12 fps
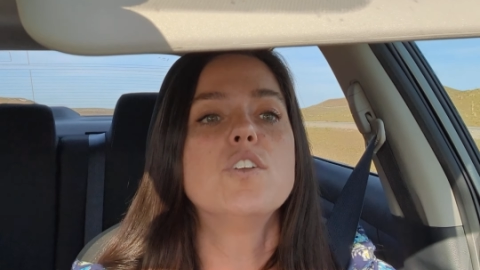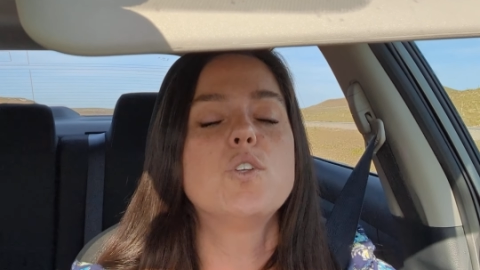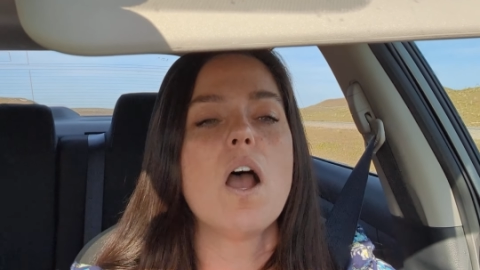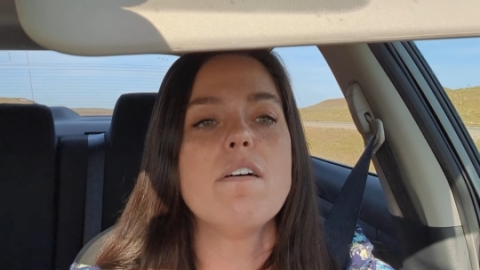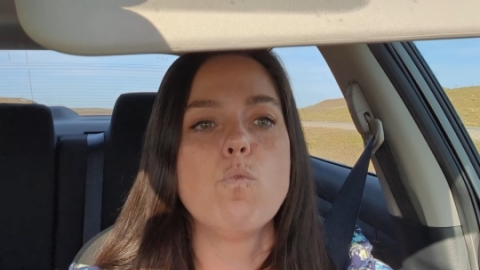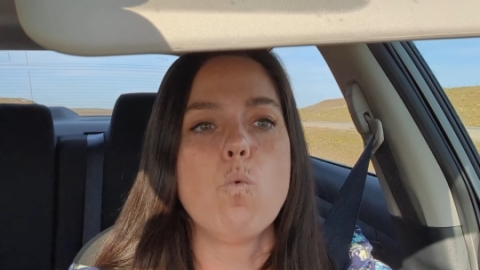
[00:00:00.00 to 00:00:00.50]

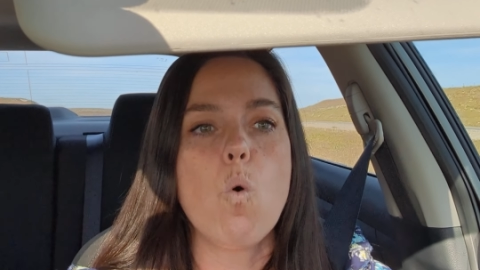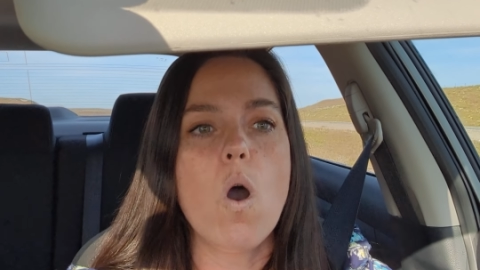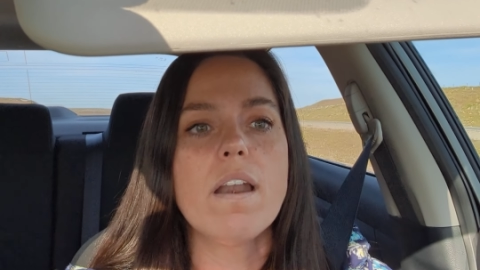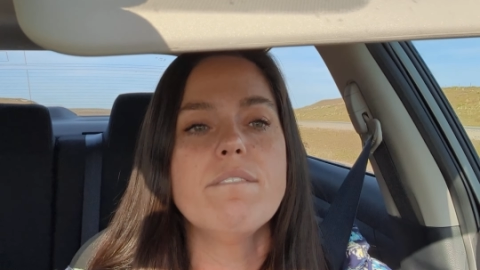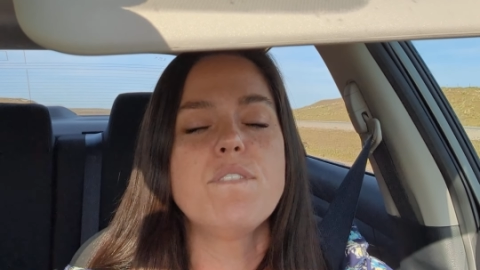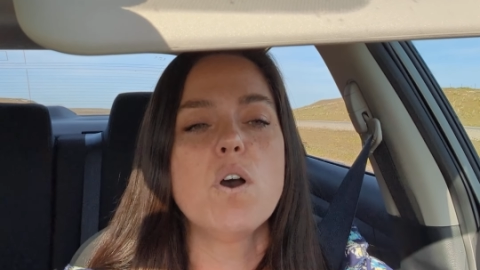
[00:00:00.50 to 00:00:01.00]
to have
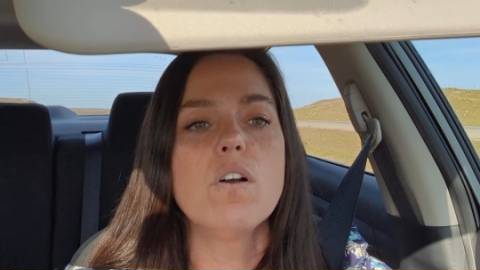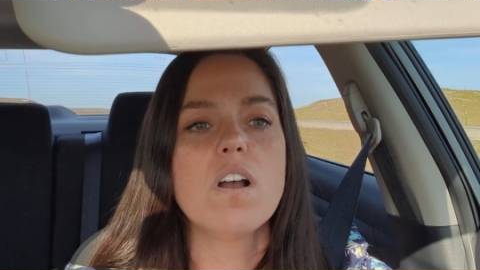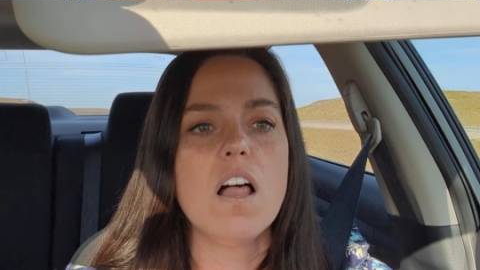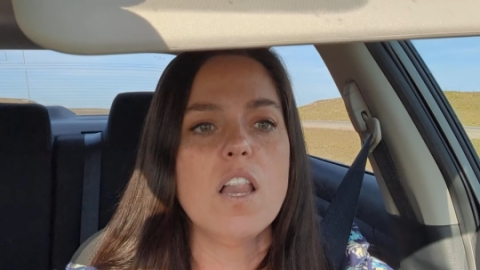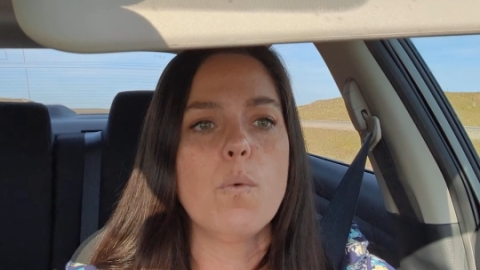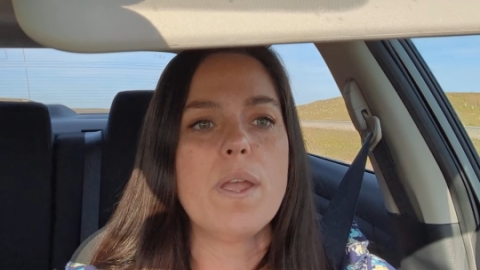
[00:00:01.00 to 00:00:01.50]
one phone
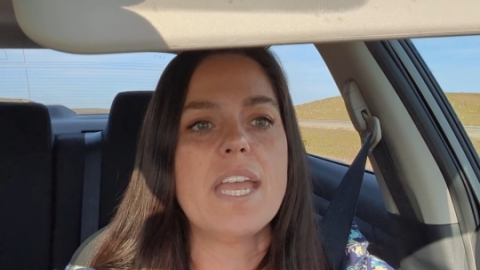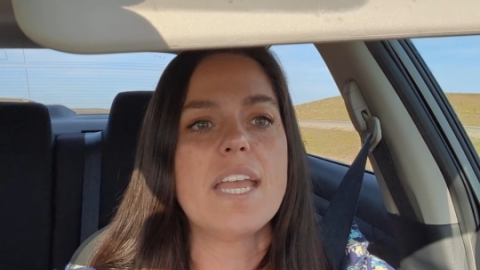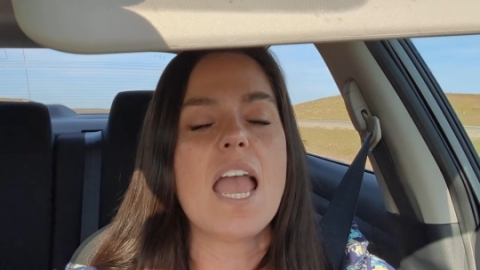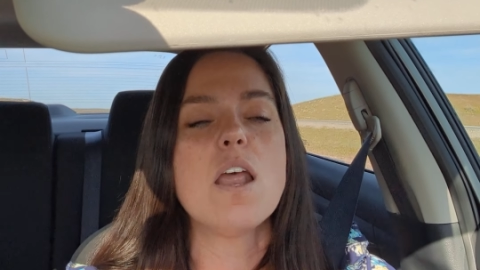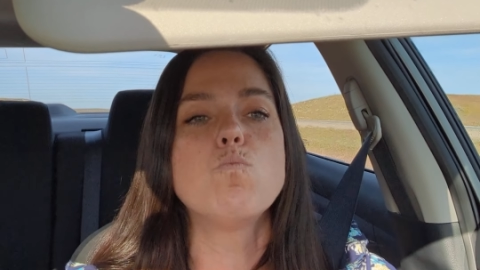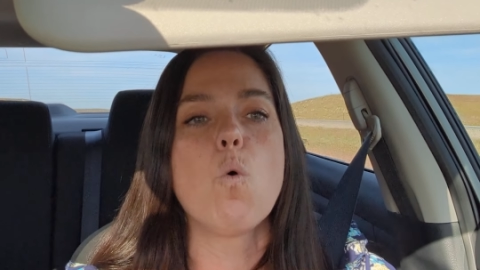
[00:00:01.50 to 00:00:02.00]
call a week
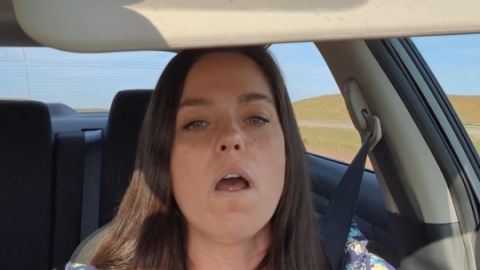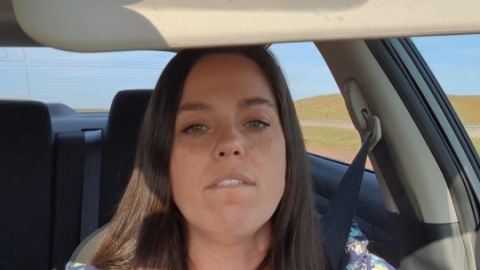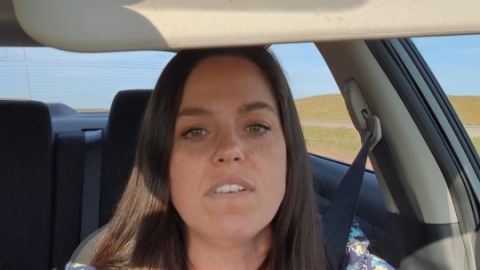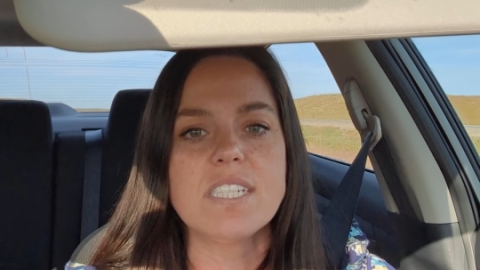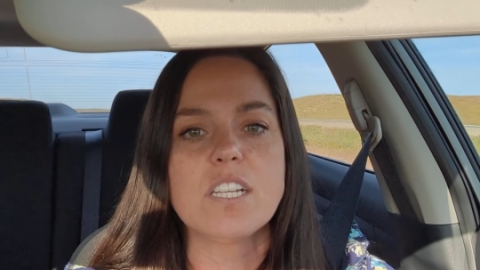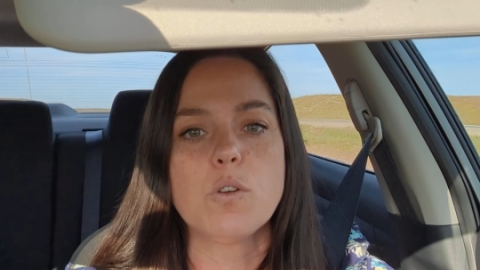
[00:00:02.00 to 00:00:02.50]
and one
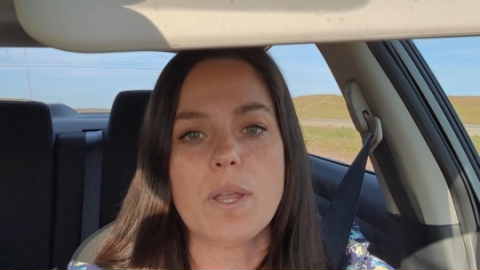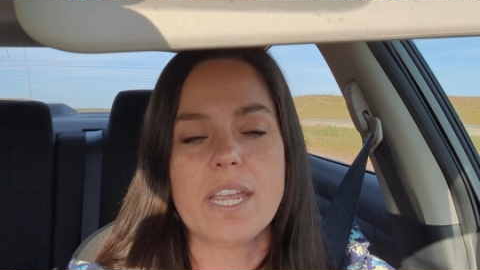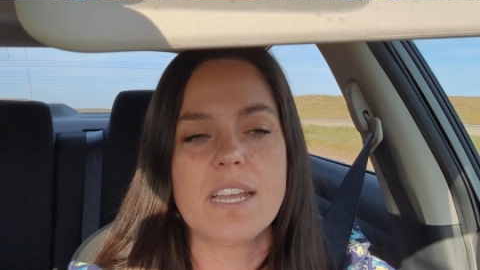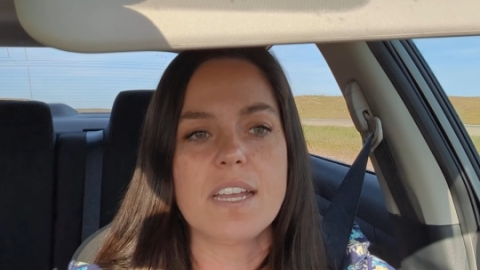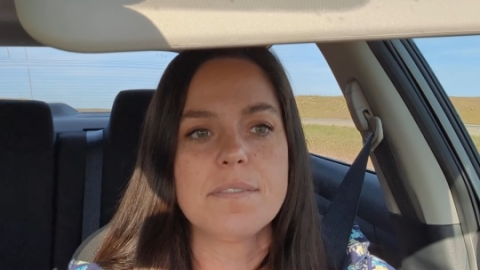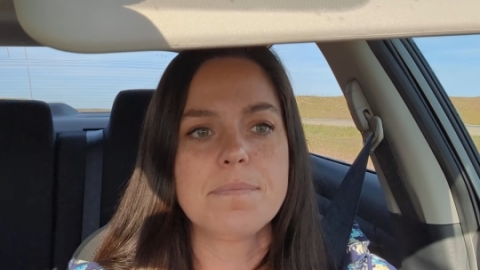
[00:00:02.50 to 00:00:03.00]
visit a week.